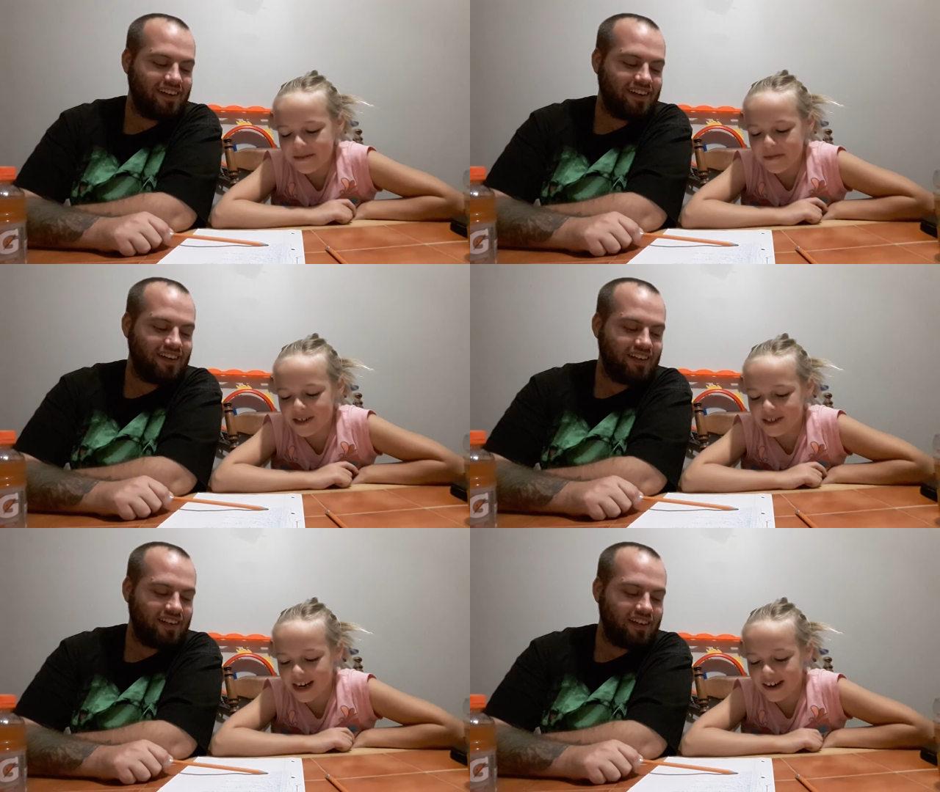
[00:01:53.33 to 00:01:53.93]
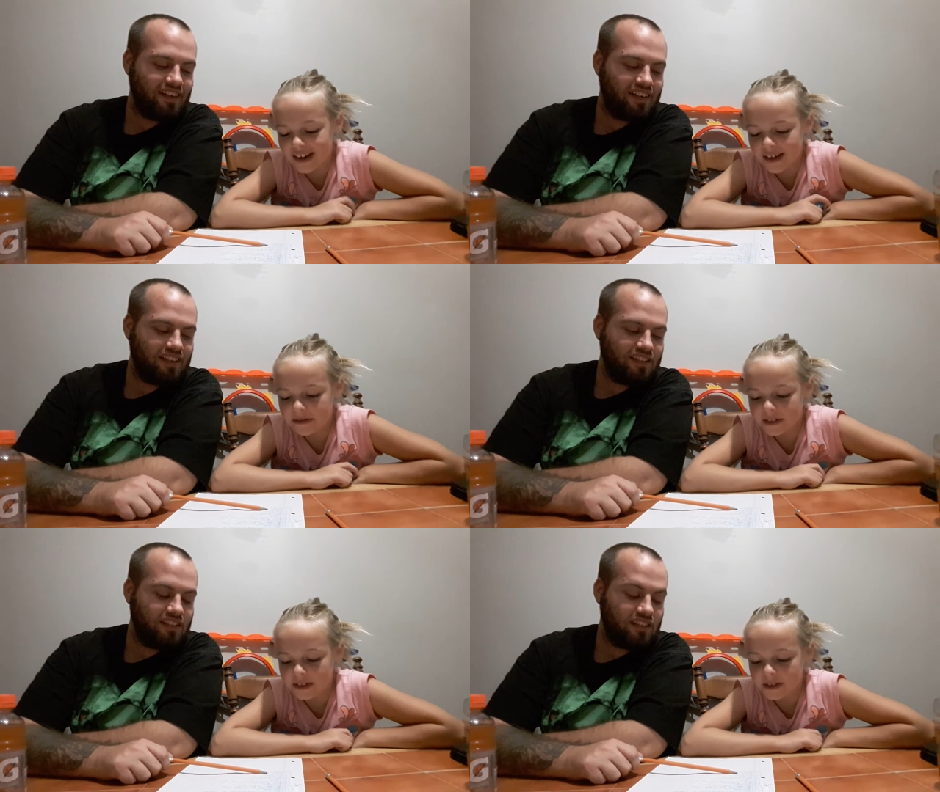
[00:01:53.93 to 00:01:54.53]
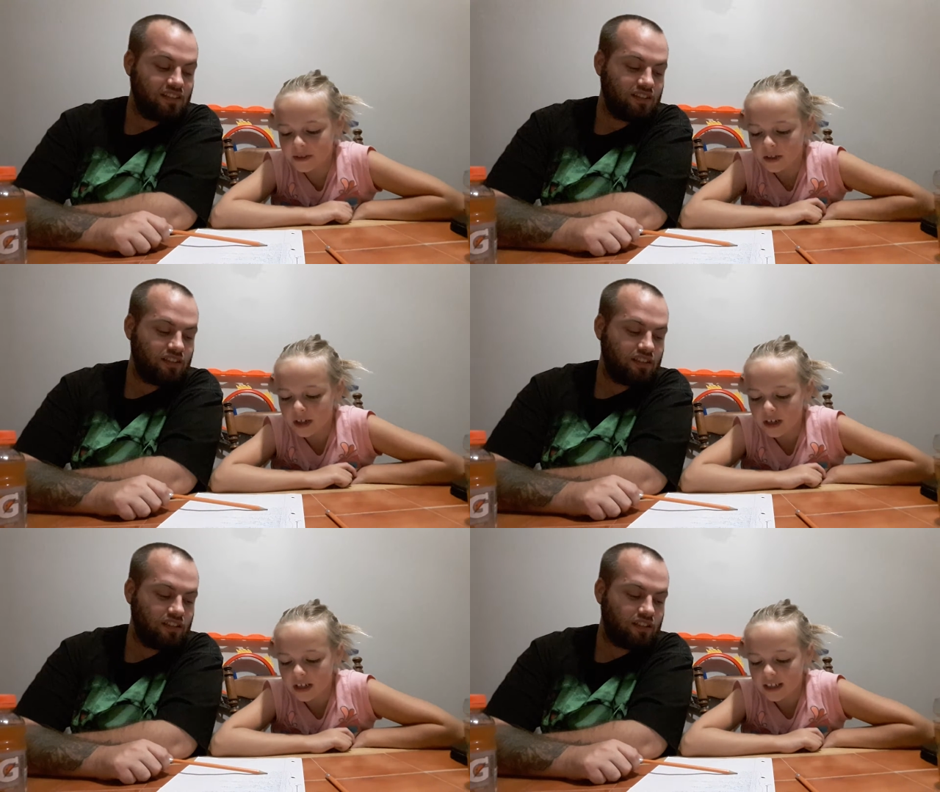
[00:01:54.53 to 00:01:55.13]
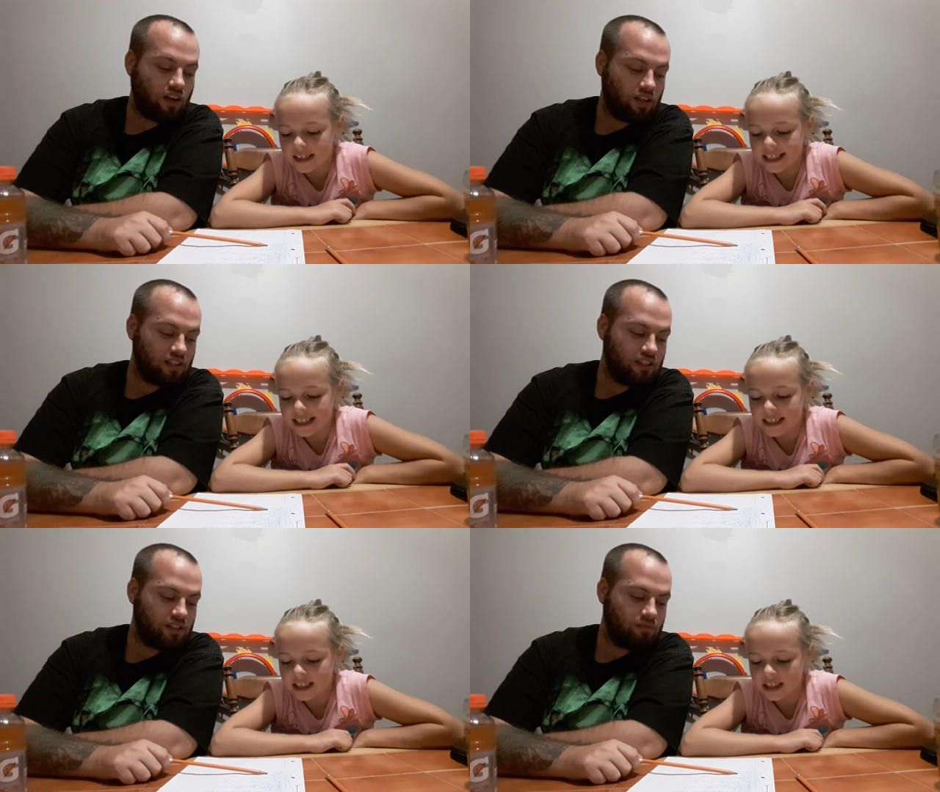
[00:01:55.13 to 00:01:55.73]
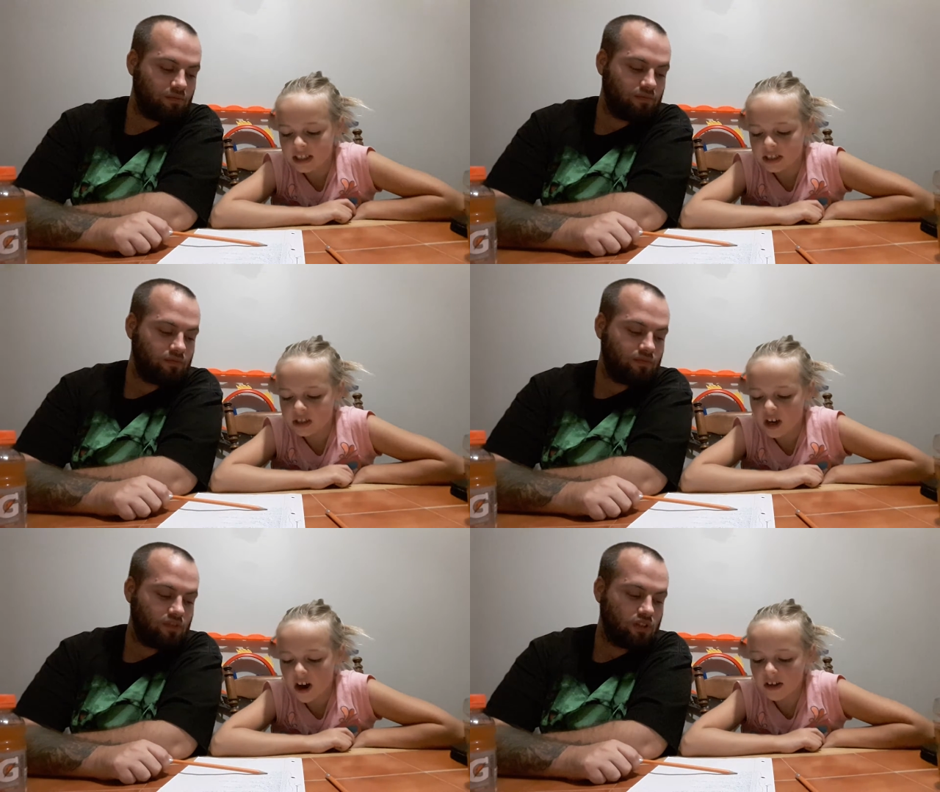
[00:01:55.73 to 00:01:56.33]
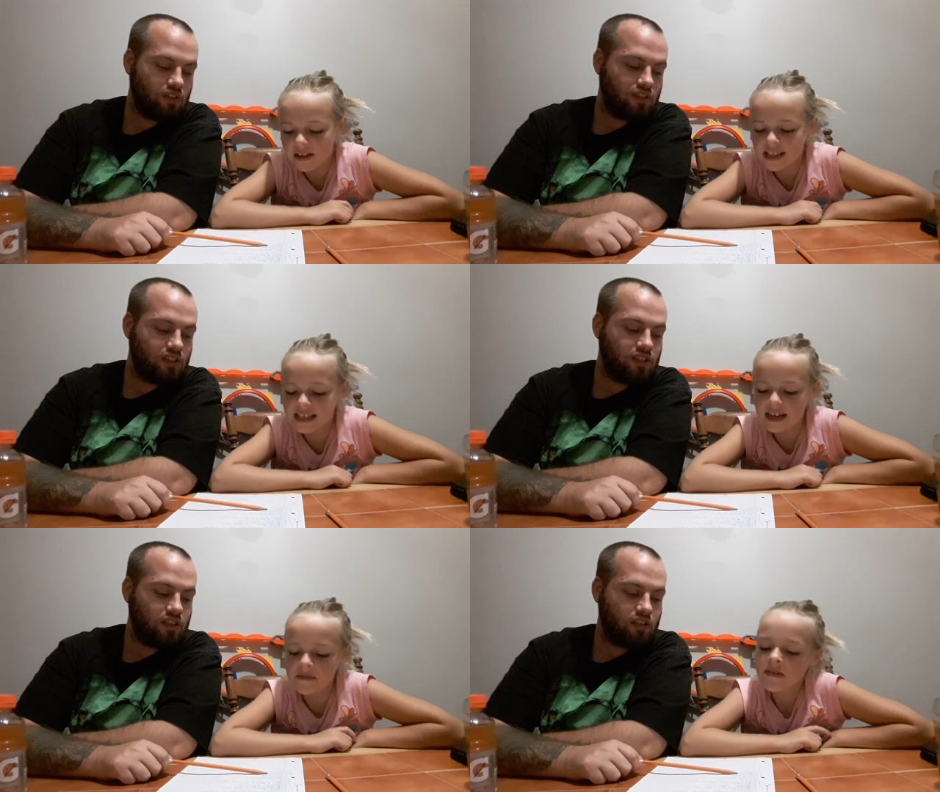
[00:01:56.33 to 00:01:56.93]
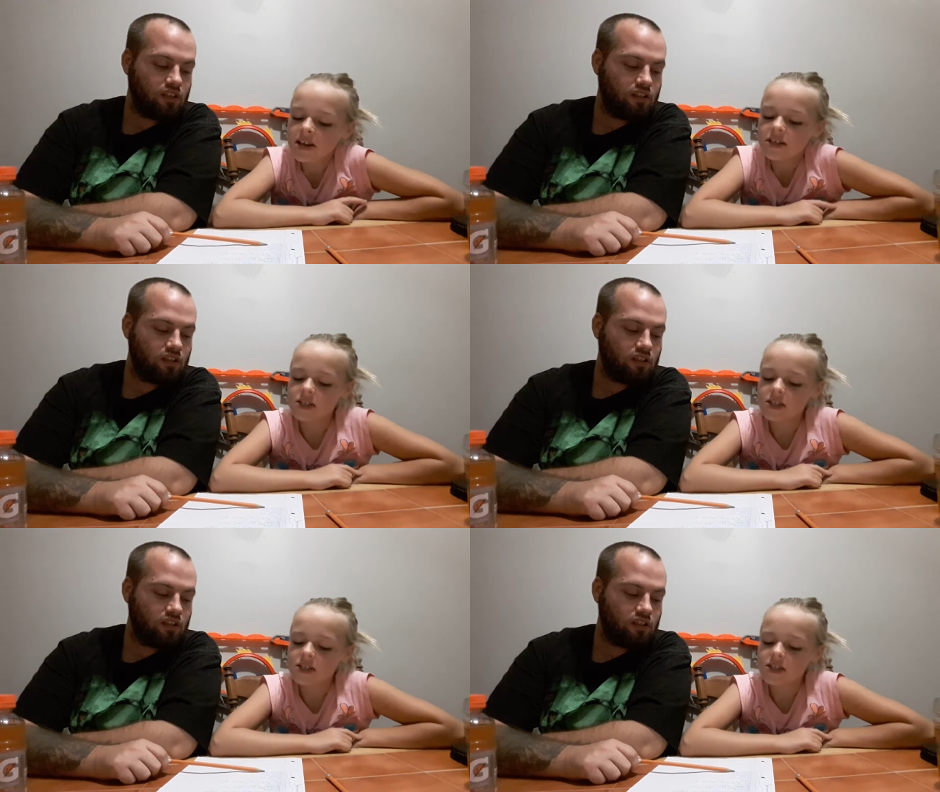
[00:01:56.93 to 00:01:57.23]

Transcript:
Speaker 1: Super shout out to Hoglism.